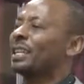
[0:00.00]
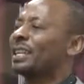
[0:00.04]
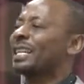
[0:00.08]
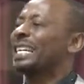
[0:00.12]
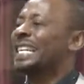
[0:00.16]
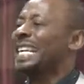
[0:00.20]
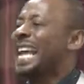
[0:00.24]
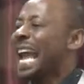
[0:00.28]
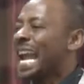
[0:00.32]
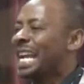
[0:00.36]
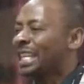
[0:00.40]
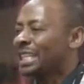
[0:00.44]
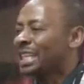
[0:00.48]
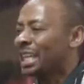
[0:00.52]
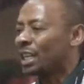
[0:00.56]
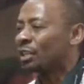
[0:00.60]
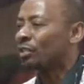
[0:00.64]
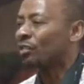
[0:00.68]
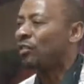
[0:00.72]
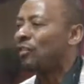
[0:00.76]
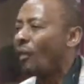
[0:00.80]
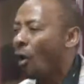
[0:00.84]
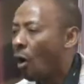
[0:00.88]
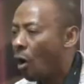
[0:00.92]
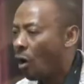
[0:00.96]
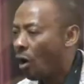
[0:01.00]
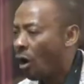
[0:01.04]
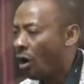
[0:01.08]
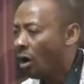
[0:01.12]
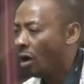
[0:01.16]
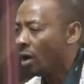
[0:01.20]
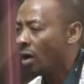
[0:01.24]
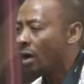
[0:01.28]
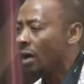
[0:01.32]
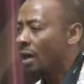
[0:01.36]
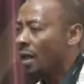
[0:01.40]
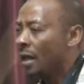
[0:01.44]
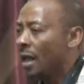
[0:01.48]
created
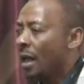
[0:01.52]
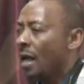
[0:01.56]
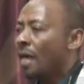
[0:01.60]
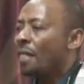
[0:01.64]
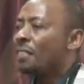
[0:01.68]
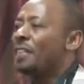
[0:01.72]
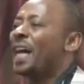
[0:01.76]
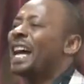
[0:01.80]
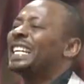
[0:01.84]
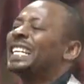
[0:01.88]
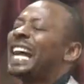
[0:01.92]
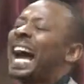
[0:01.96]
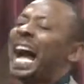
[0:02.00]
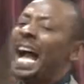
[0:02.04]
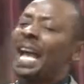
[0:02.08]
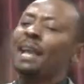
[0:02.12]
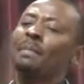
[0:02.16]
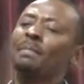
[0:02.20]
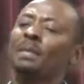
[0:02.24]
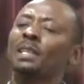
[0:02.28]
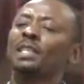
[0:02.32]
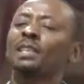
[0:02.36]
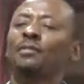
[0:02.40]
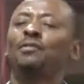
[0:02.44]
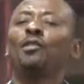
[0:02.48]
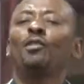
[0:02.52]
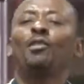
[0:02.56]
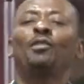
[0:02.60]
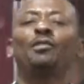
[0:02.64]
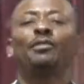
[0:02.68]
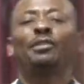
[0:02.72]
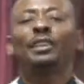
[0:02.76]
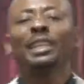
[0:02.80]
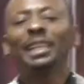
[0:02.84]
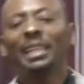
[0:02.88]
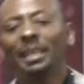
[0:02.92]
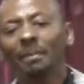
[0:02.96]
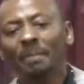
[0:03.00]
for, that I must
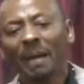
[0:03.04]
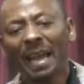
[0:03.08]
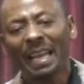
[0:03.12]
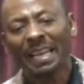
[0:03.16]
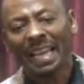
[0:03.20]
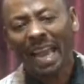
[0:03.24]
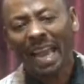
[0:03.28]
fulfill in my